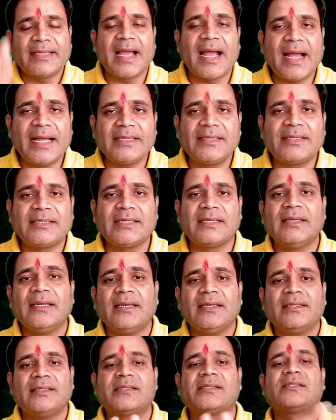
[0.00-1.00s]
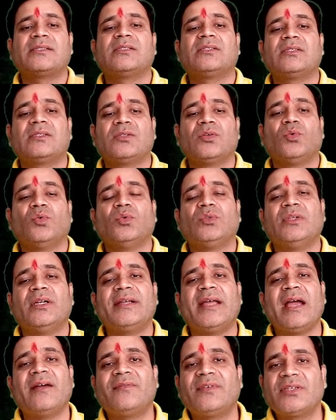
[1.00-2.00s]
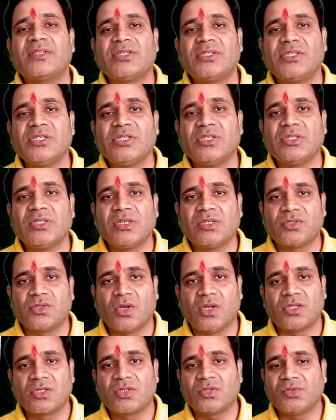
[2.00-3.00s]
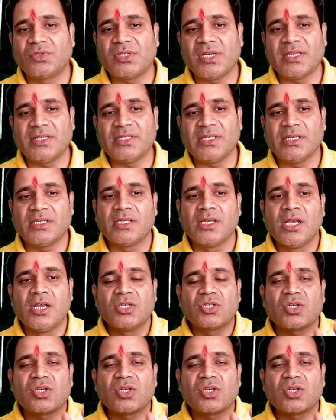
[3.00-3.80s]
that so the diversity is also changes.